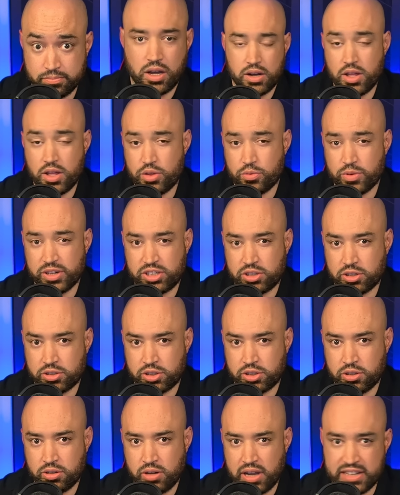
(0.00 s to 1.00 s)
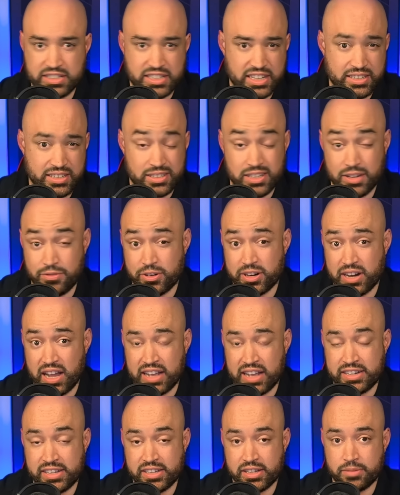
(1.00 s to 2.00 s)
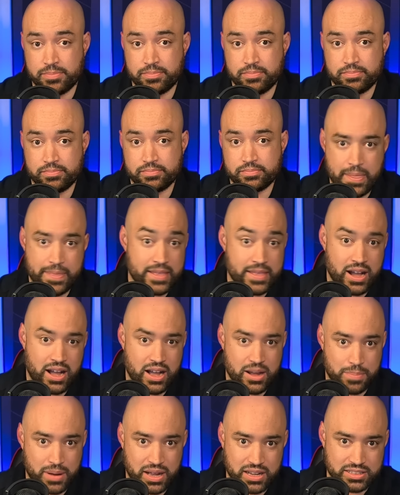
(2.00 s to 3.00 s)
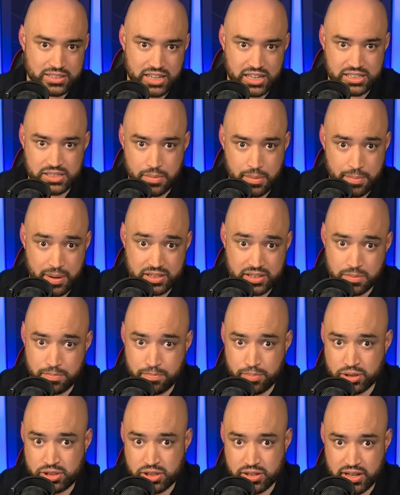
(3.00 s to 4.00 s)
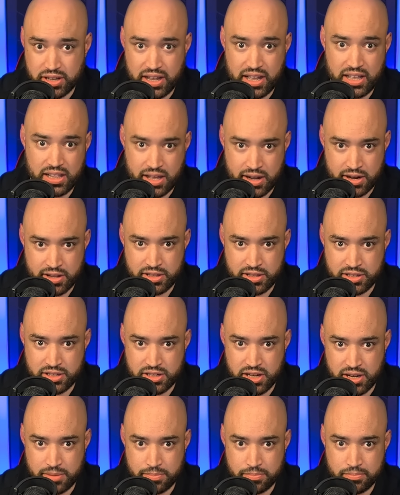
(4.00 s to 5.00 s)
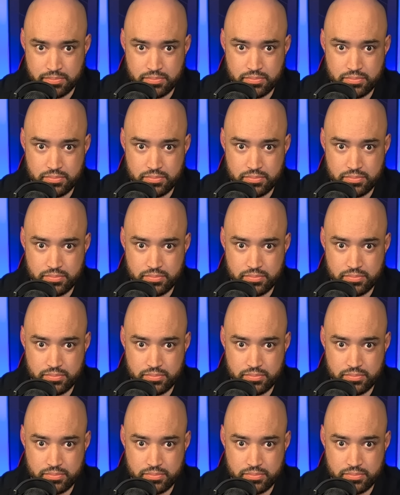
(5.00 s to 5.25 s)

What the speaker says: Another researcher has a different idea. Now, I apologize, I'm about to butcher the hell out of this name.